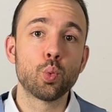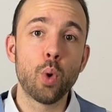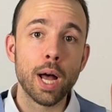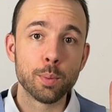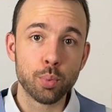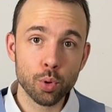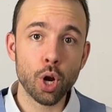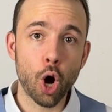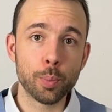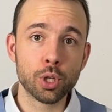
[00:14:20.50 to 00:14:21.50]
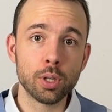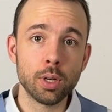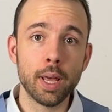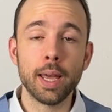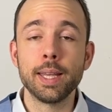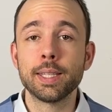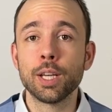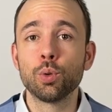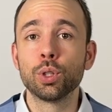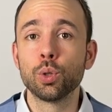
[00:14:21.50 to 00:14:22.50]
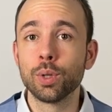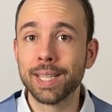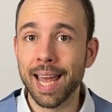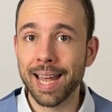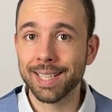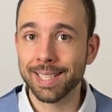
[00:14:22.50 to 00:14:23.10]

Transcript: one put option is equal to 10